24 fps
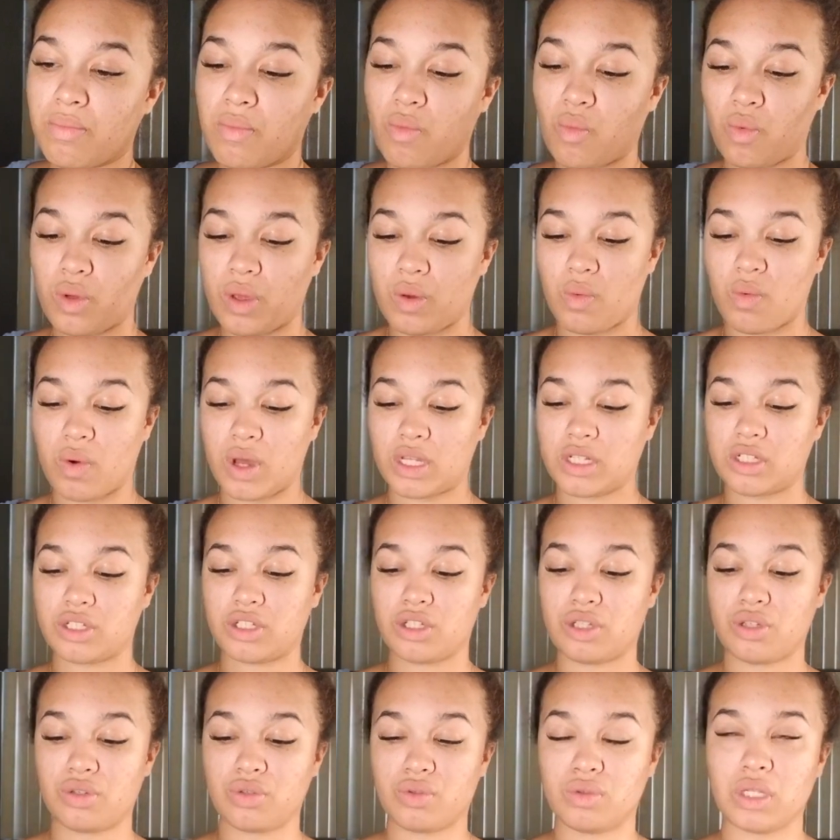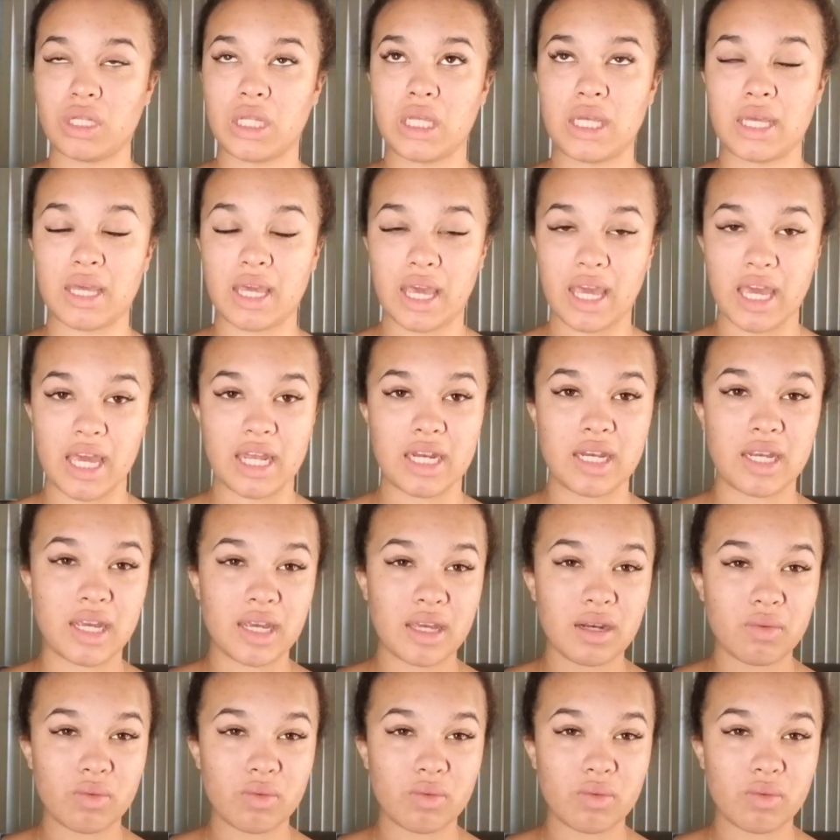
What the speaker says: We went to Lee Canyon,